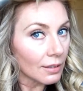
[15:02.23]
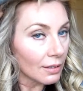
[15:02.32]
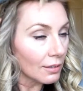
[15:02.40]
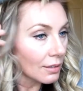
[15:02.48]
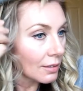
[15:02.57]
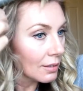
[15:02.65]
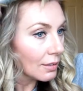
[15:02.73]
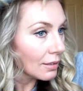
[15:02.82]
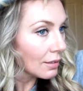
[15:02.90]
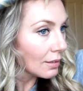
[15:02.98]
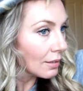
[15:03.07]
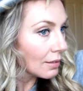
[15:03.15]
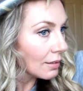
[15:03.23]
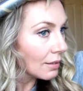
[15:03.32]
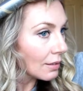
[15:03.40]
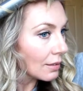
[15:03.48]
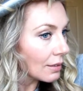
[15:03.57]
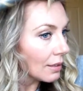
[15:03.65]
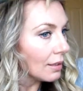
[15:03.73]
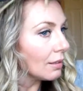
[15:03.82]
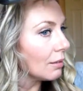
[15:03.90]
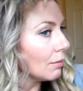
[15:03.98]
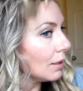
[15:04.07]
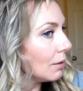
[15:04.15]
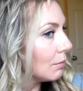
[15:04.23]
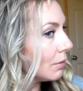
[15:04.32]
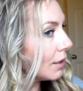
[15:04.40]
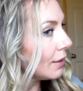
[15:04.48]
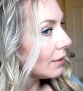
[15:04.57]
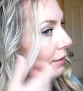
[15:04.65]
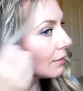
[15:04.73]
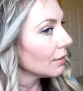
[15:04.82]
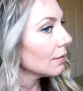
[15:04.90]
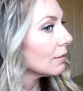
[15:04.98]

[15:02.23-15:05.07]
you get it the way you like it.